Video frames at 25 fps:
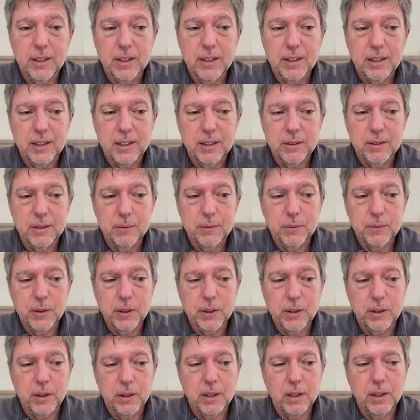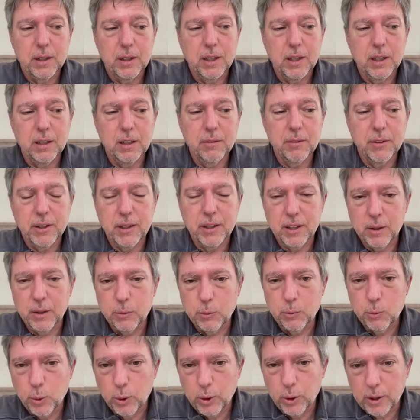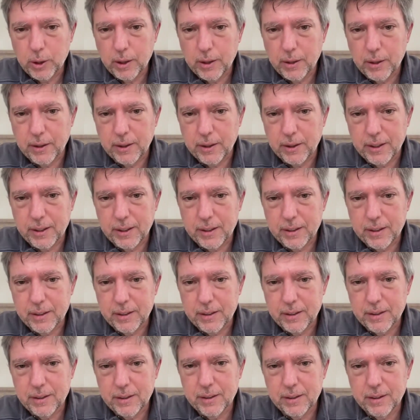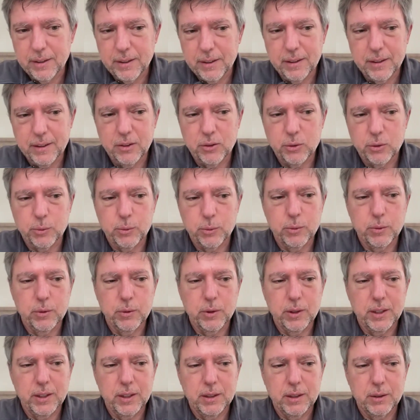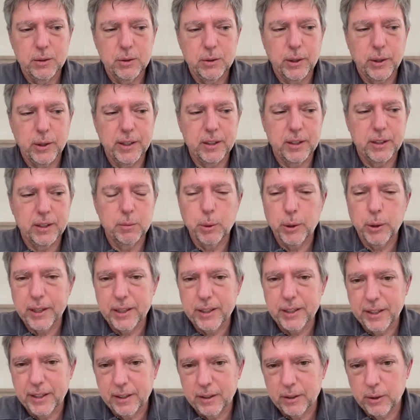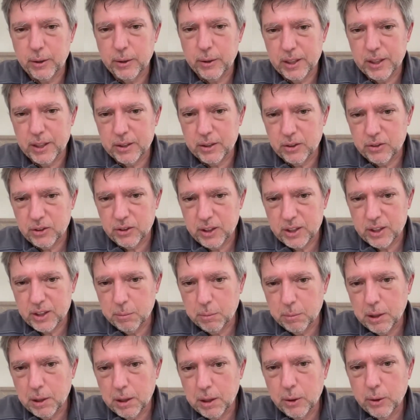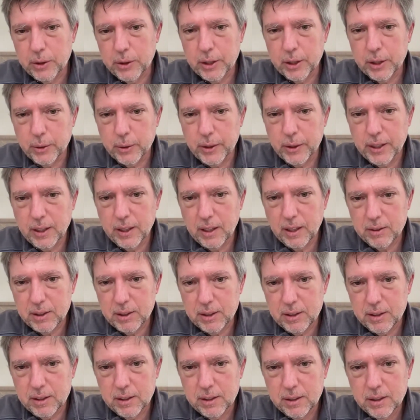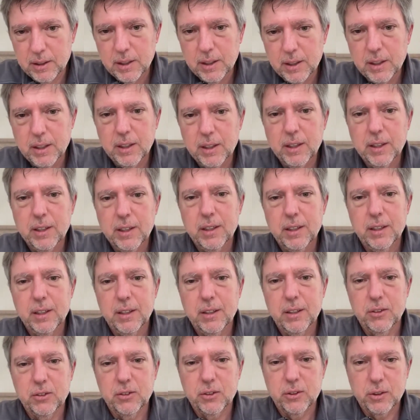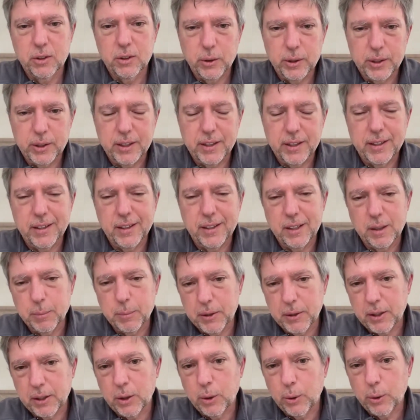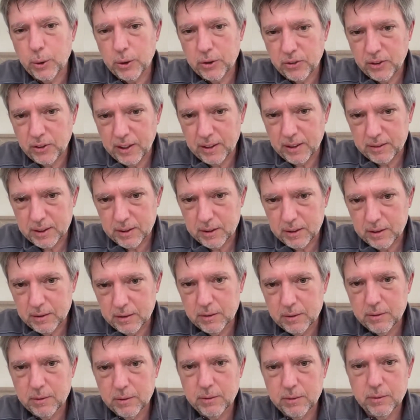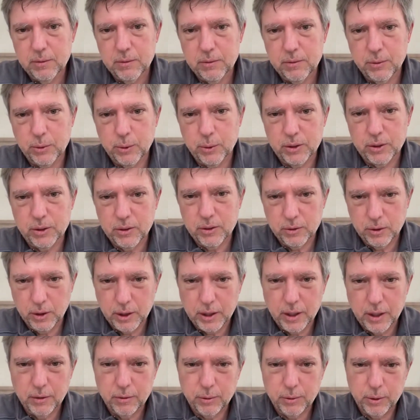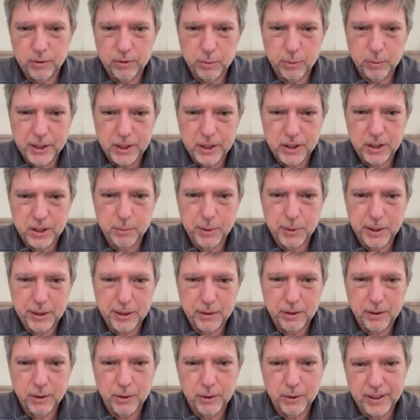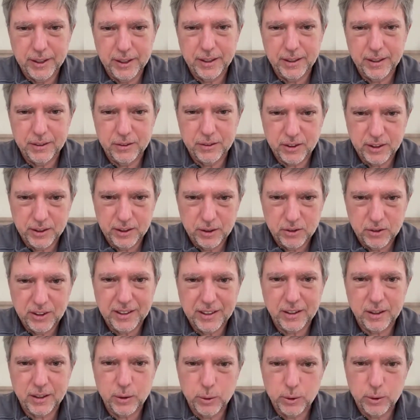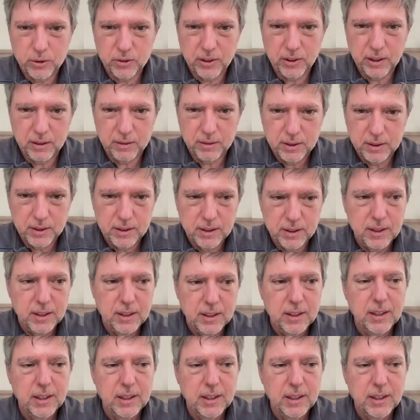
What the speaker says: all of the work that is trying to break down credentialization below the degree level is going to end up at the course level for looking for information about learning and skills at the course level.